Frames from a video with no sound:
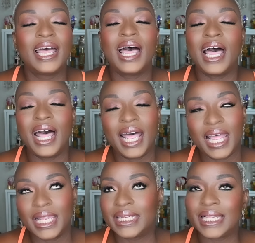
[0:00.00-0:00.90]

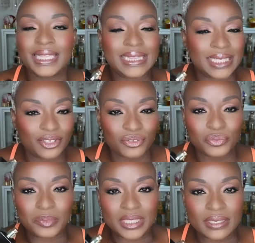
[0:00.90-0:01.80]
I
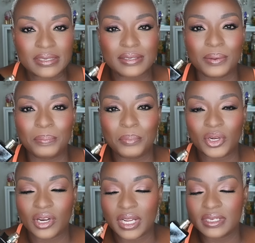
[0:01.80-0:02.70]
love me some
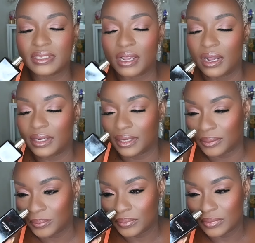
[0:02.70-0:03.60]
Myrrh and
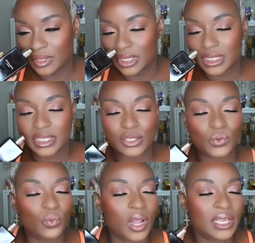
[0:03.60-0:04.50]
Tonka. This is
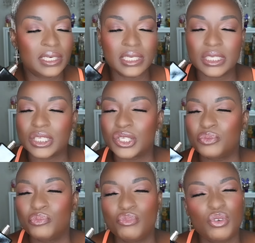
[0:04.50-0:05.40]
one
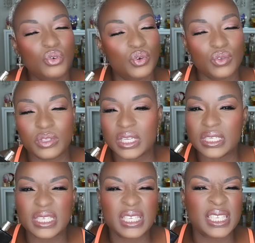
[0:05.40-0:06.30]
smooth,
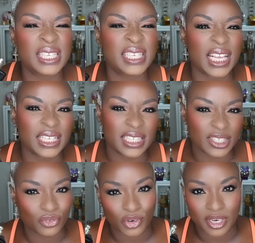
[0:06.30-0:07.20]

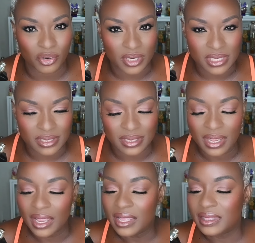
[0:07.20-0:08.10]
sexy fragrance.
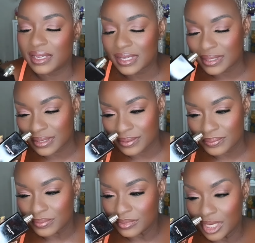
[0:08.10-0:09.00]
This
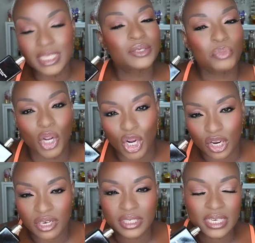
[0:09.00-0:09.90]
is
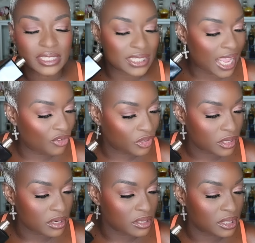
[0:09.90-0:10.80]
myrrh, there's
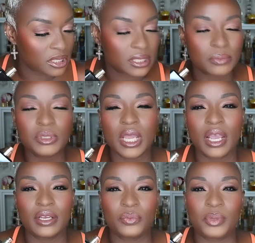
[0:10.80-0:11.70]
lavender, there's some
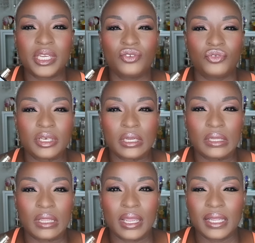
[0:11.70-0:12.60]
tonka bean
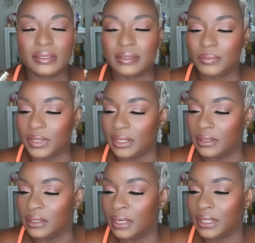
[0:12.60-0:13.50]
vanilla, and
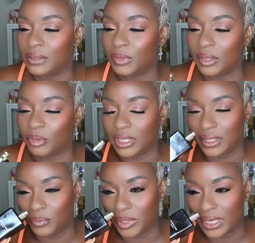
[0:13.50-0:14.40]
something nutty maybe
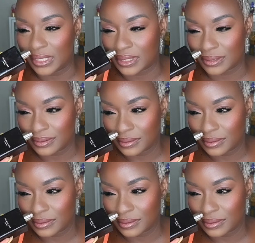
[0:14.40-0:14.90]
in the base.